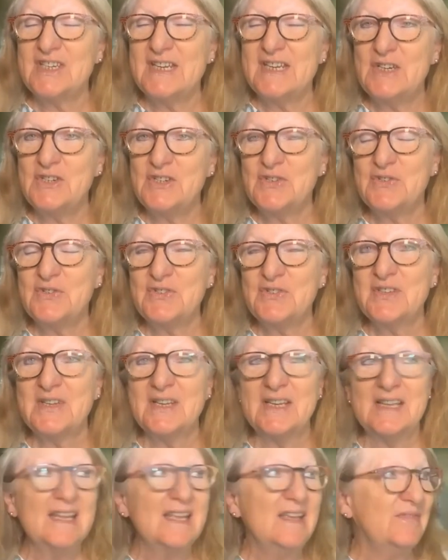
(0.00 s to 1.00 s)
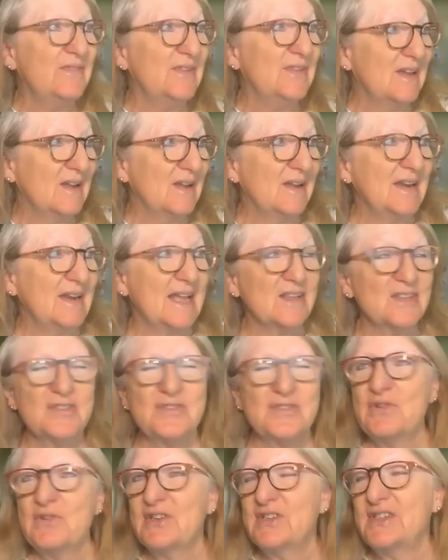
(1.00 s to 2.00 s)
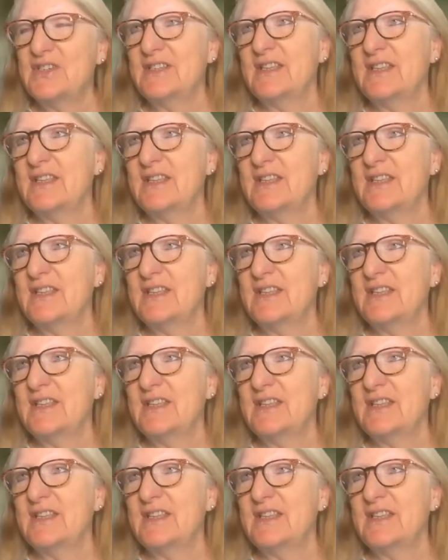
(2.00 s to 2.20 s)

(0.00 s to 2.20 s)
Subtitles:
teachers could live next door to